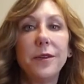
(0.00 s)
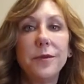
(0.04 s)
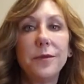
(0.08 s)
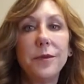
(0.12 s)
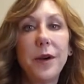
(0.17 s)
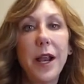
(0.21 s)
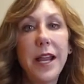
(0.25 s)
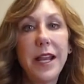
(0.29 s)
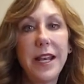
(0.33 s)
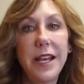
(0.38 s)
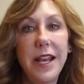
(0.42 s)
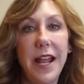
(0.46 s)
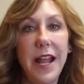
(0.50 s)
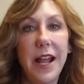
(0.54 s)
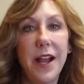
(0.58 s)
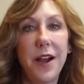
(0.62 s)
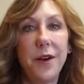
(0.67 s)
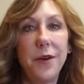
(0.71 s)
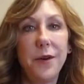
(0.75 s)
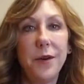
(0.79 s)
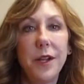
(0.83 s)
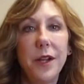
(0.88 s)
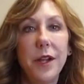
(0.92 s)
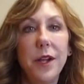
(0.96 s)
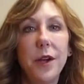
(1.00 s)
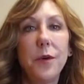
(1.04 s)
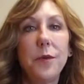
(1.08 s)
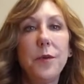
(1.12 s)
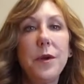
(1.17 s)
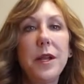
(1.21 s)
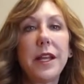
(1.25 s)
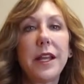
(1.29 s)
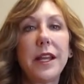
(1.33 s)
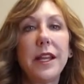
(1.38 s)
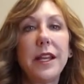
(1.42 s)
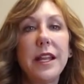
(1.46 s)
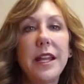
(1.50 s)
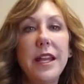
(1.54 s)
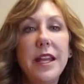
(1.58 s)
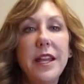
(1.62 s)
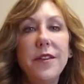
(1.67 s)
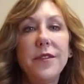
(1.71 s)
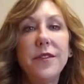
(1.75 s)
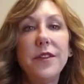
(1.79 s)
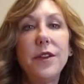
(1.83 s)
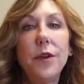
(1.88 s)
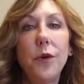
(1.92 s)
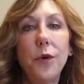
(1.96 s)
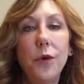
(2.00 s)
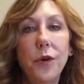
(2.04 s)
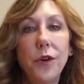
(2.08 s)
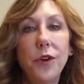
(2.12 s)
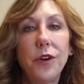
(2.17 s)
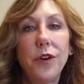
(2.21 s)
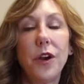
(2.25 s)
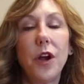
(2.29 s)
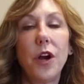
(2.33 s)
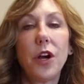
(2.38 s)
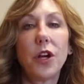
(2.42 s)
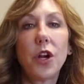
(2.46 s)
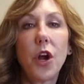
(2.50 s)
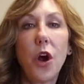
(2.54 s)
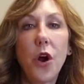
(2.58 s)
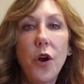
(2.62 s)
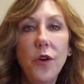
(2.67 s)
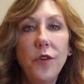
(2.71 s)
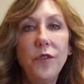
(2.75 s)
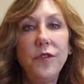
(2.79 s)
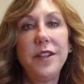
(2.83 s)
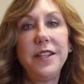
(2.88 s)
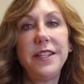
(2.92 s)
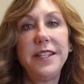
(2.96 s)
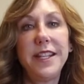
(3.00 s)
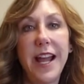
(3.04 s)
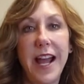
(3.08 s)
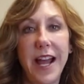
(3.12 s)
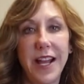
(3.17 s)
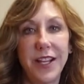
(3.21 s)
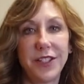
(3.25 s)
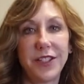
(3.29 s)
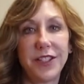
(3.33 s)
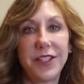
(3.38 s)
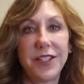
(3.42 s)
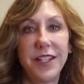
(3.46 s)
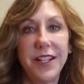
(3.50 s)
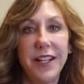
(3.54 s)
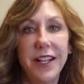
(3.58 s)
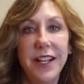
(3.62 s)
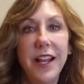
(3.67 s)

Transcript: Right now, we can even order a COVID test